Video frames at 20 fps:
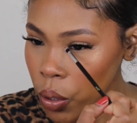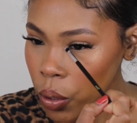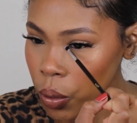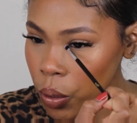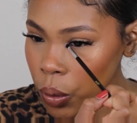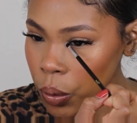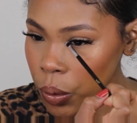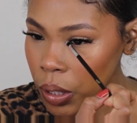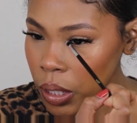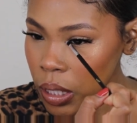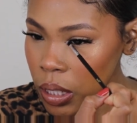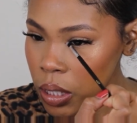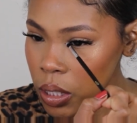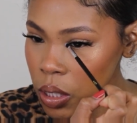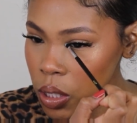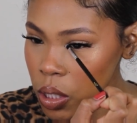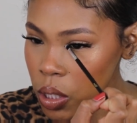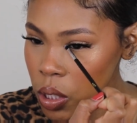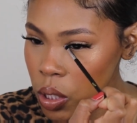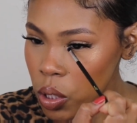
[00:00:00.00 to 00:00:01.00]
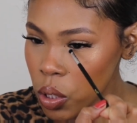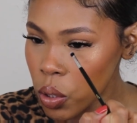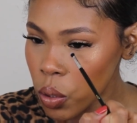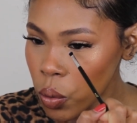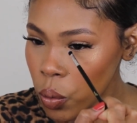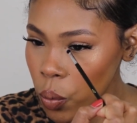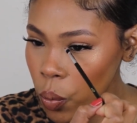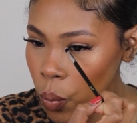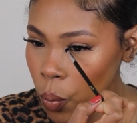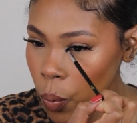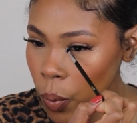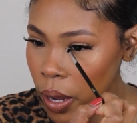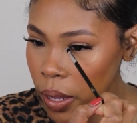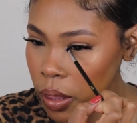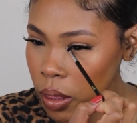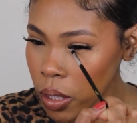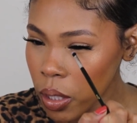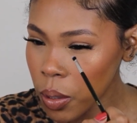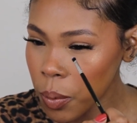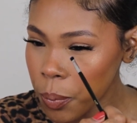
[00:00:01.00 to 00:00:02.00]
who needs to
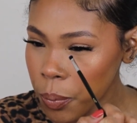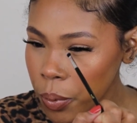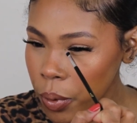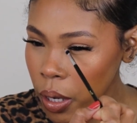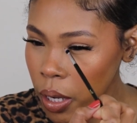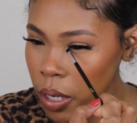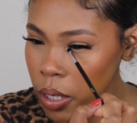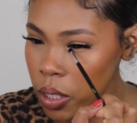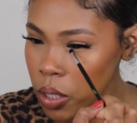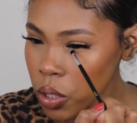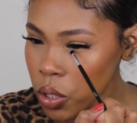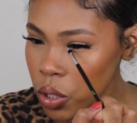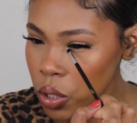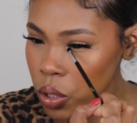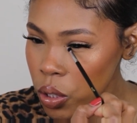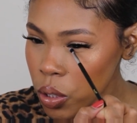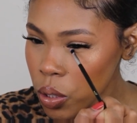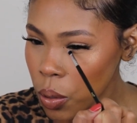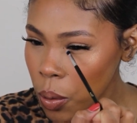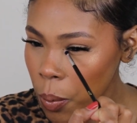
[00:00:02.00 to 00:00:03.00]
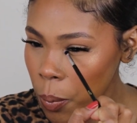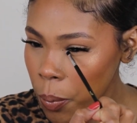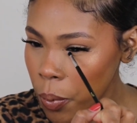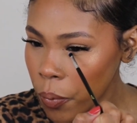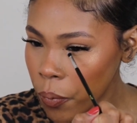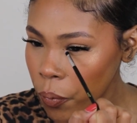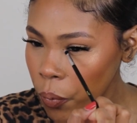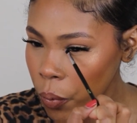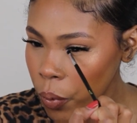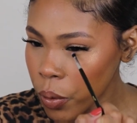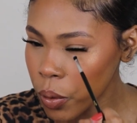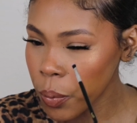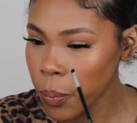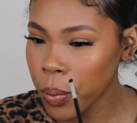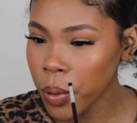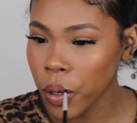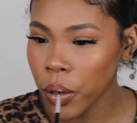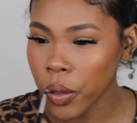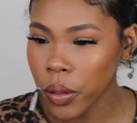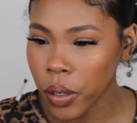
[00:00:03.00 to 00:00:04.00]
wet their brush before you
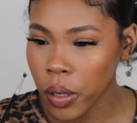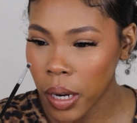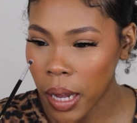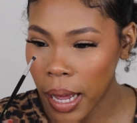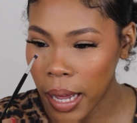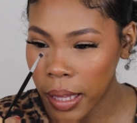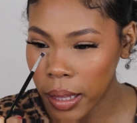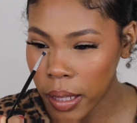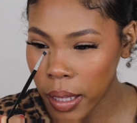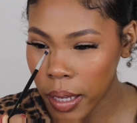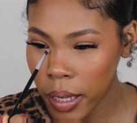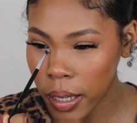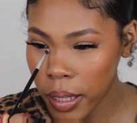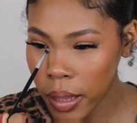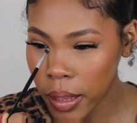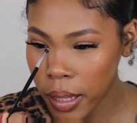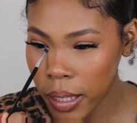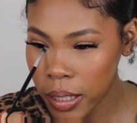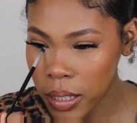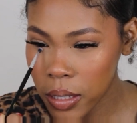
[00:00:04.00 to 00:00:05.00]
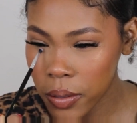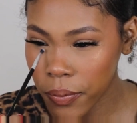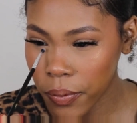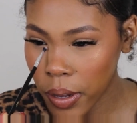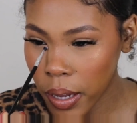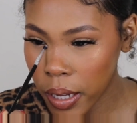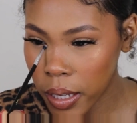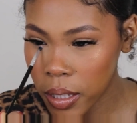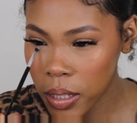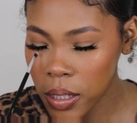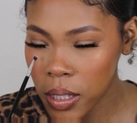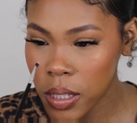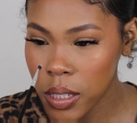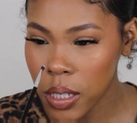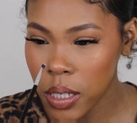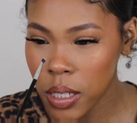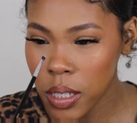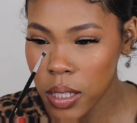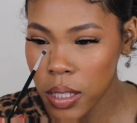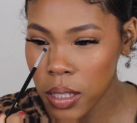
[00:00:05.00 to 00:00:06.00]
put on their highlight, that's fine,
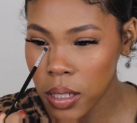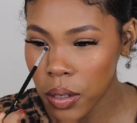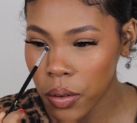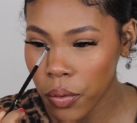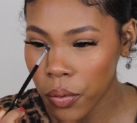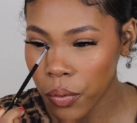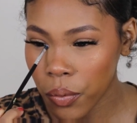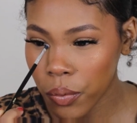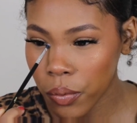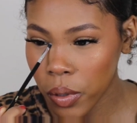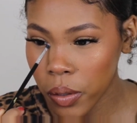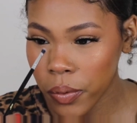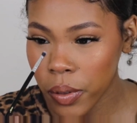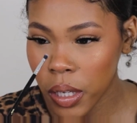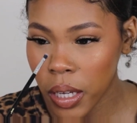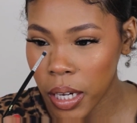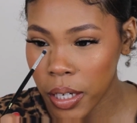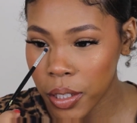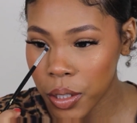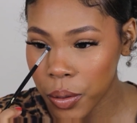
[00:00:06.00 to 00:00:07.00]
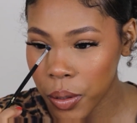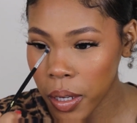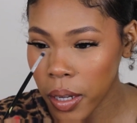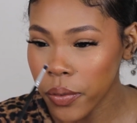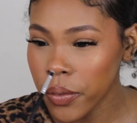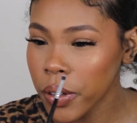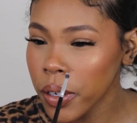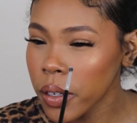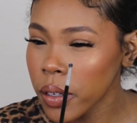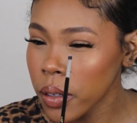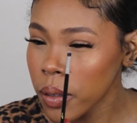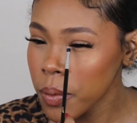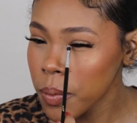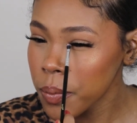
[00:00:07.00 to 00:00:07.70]
sis. Riri got you covered.